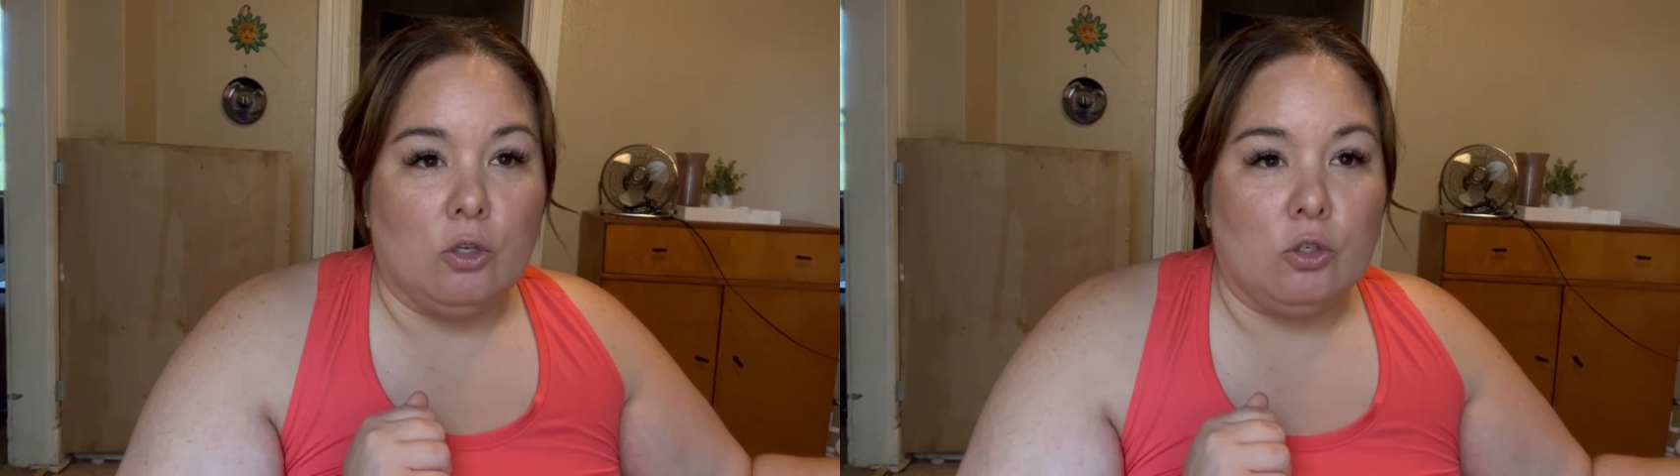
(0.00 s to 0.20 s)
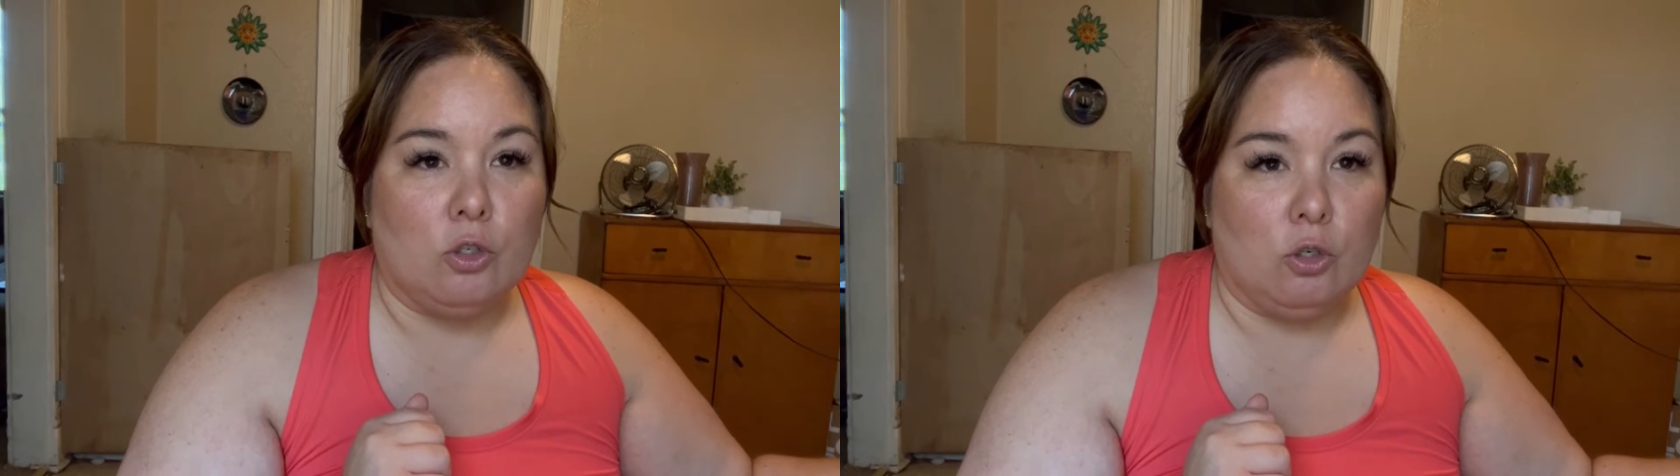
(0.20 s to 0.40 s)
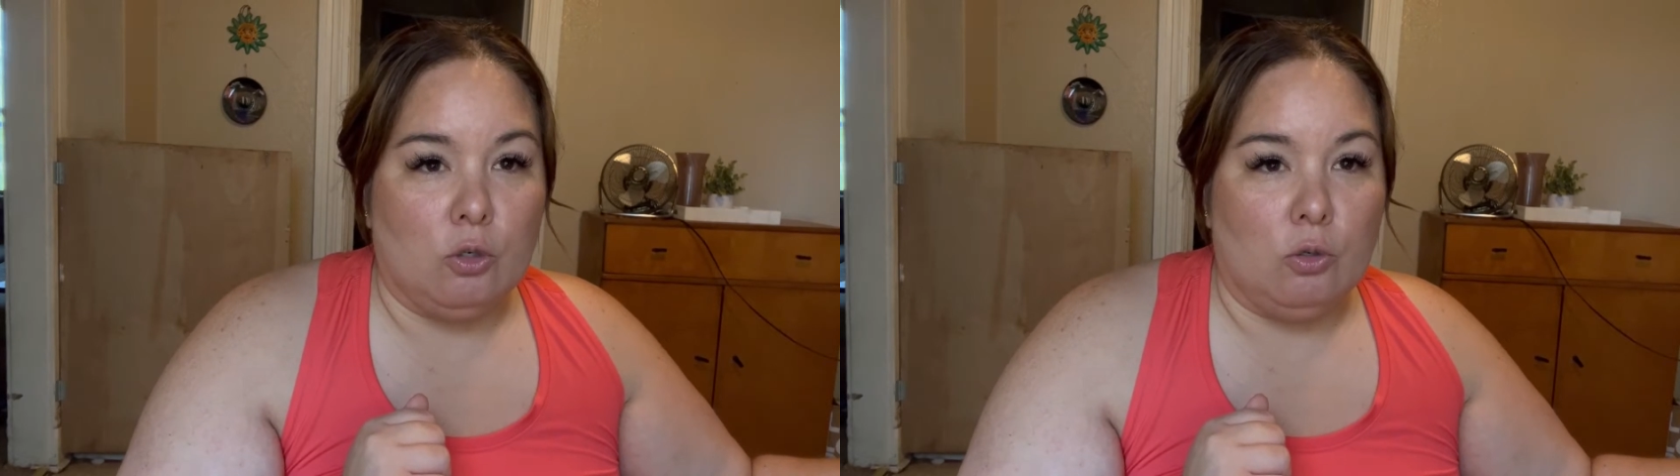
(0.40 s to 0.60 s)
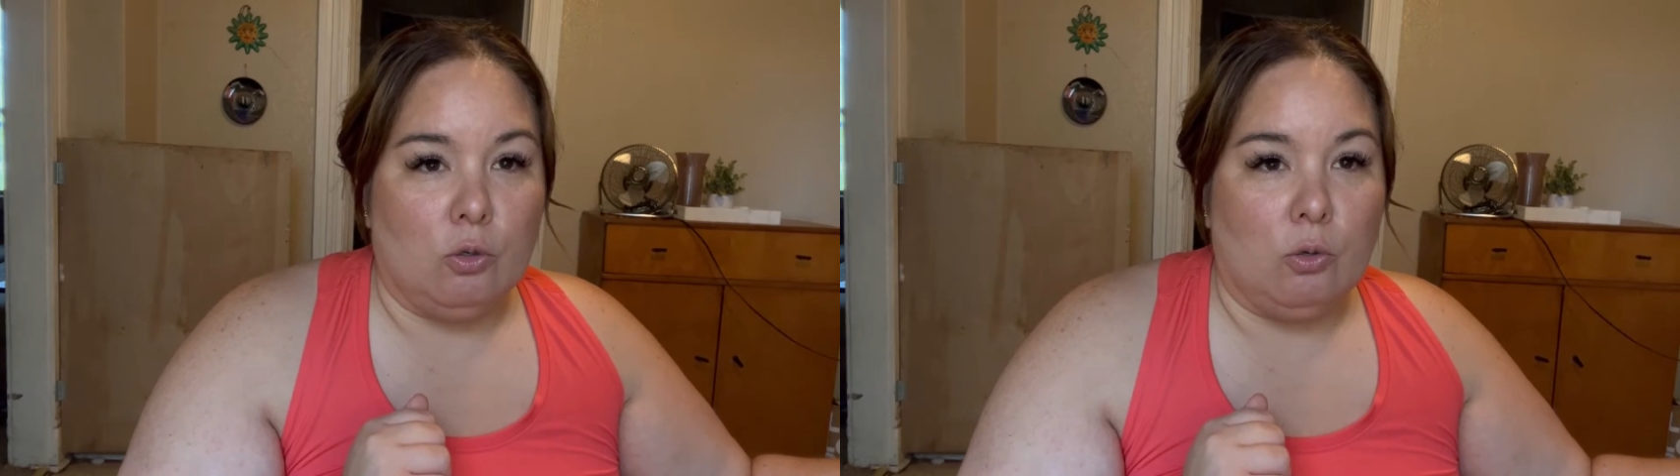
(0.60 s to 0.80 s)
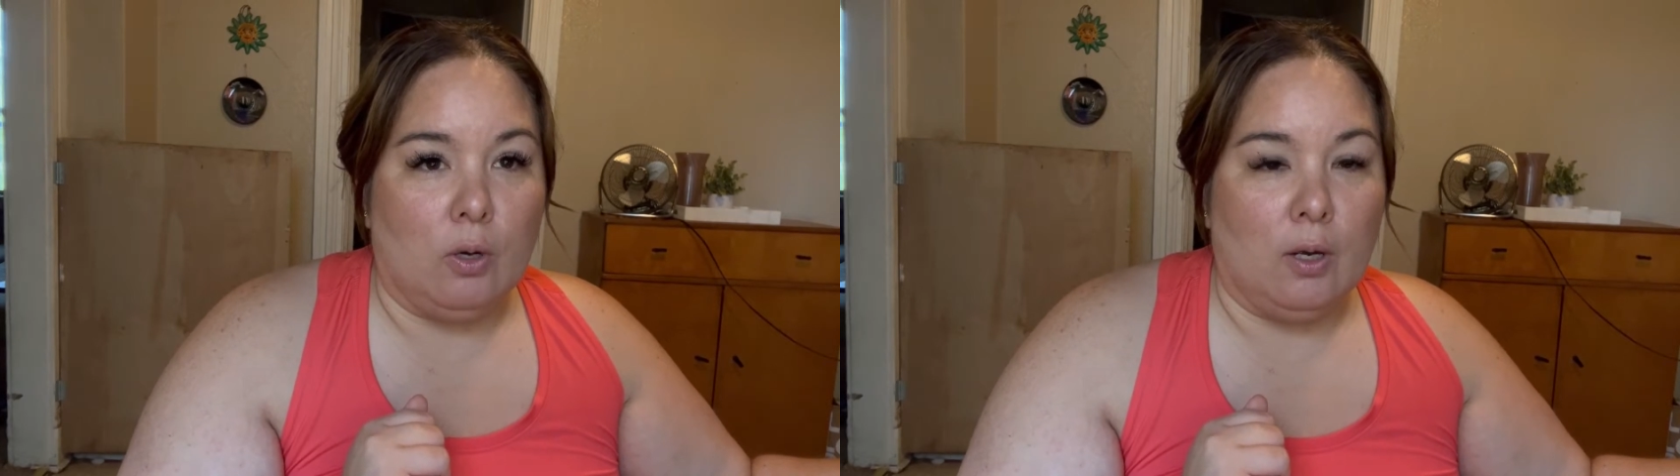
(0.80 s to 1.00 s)

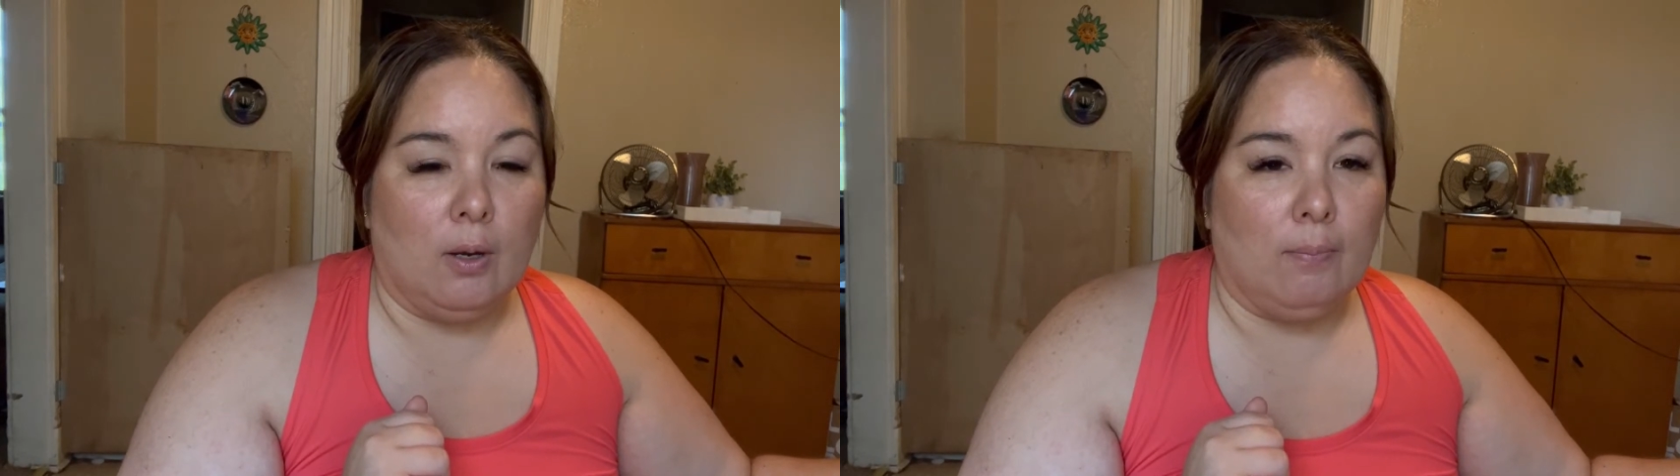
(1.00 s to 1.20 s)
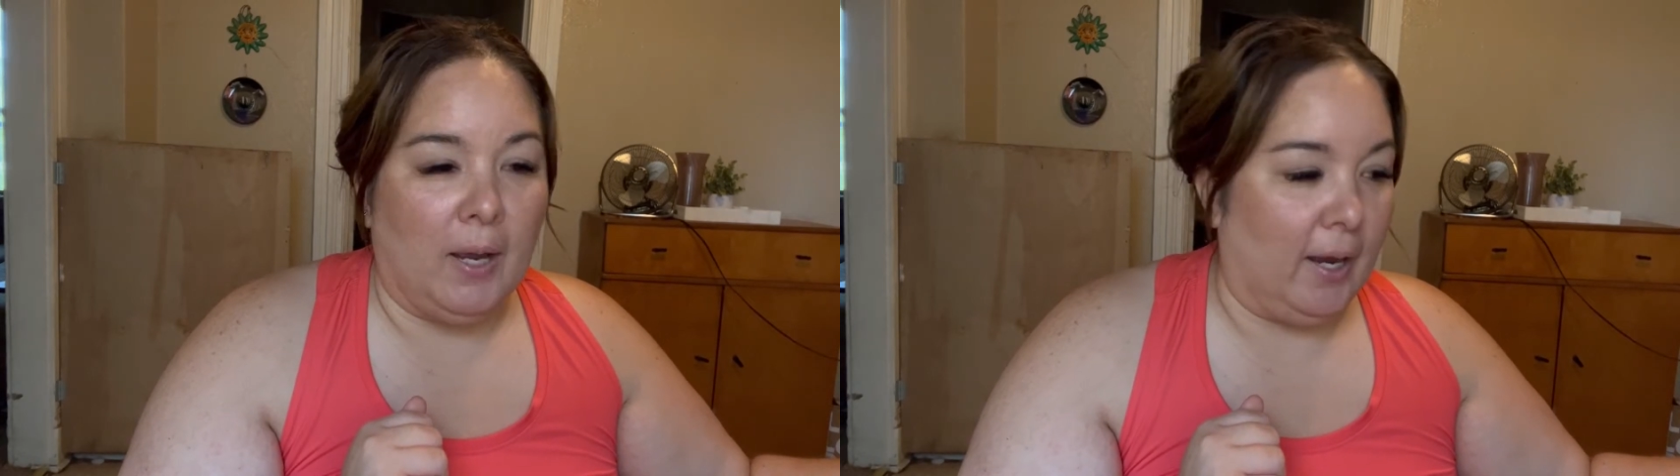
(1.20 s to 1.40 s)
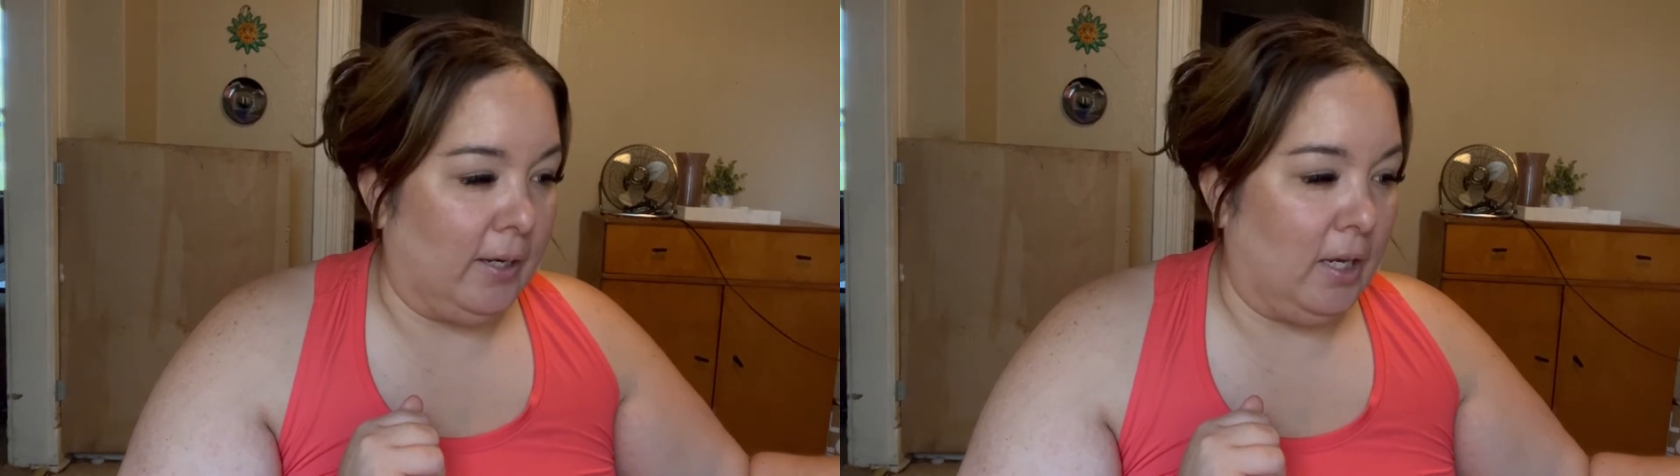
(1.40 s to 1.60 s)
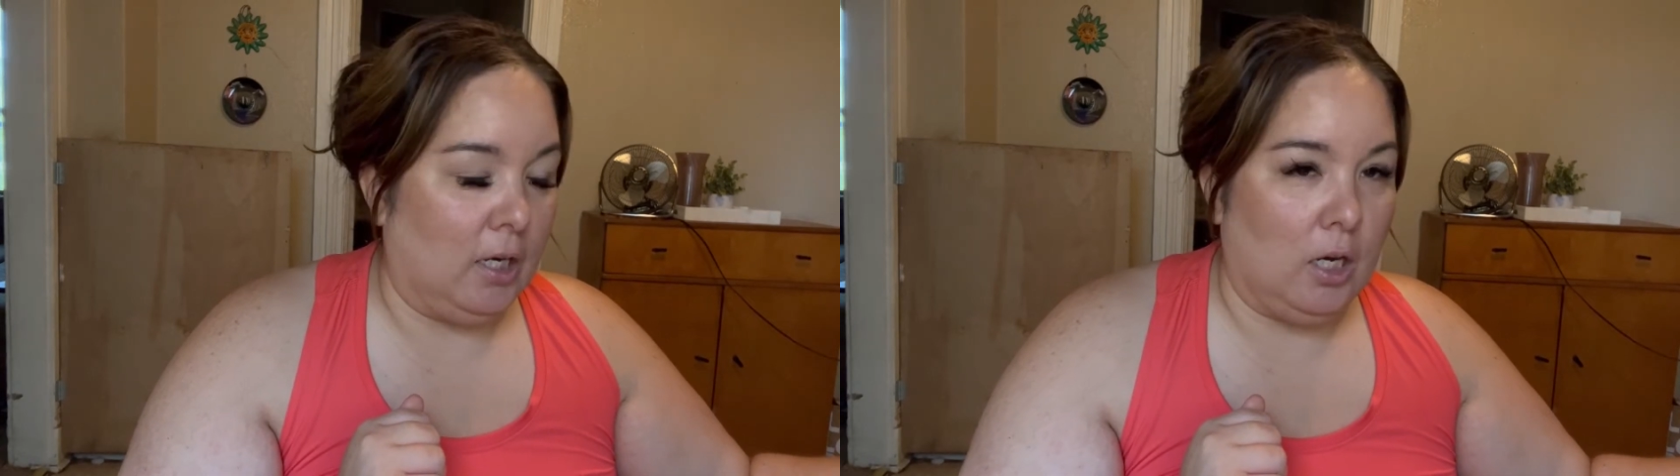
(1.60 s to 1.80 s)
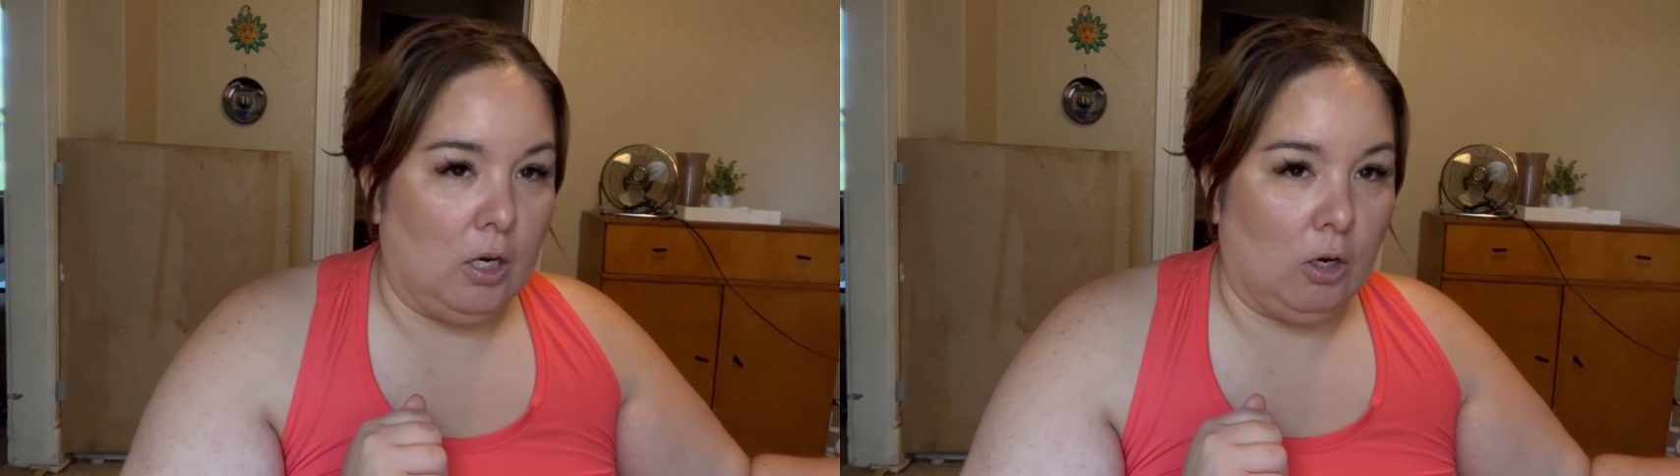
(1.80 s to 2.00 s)
to pack in
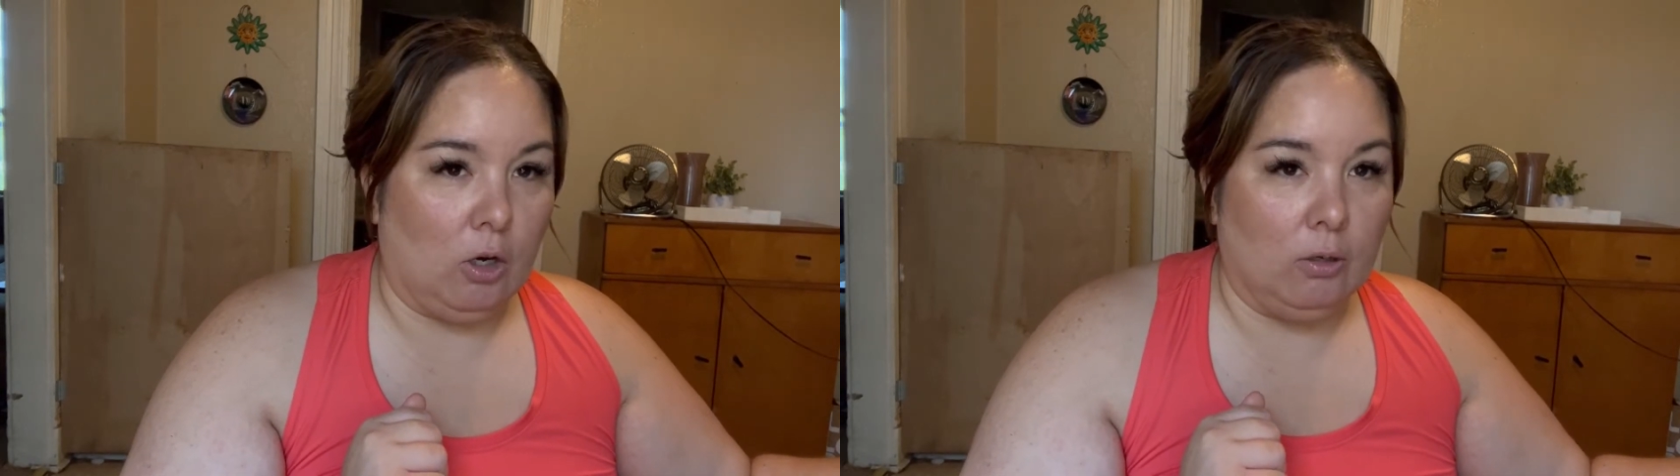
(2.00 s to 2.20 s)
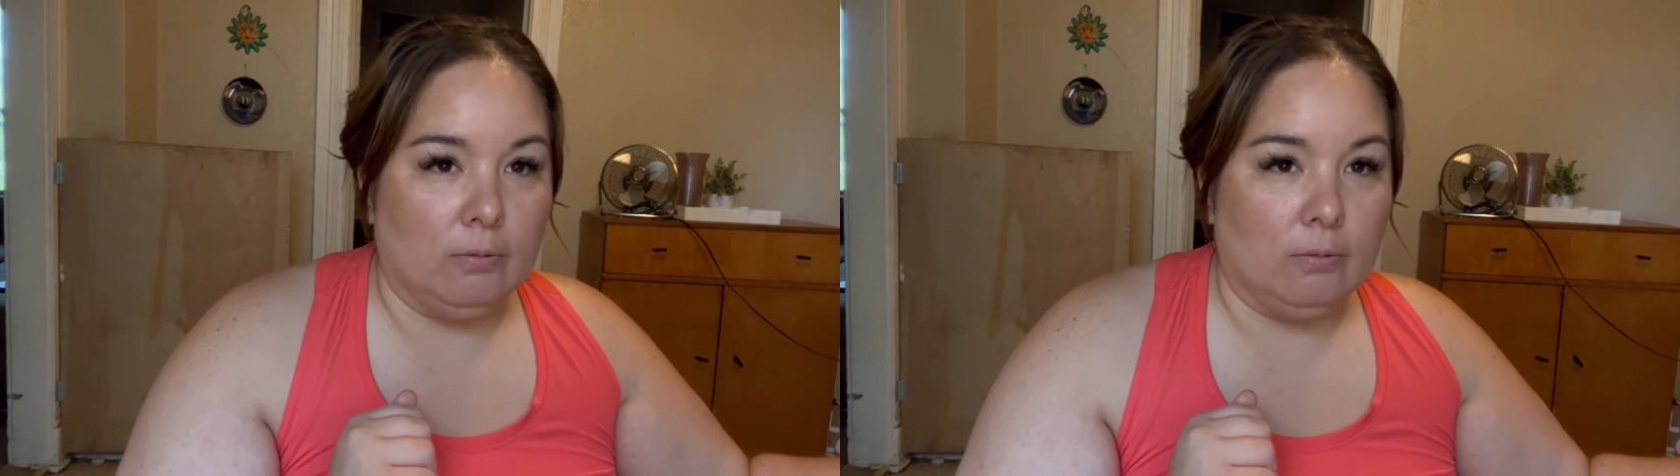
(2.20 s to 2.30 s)
here.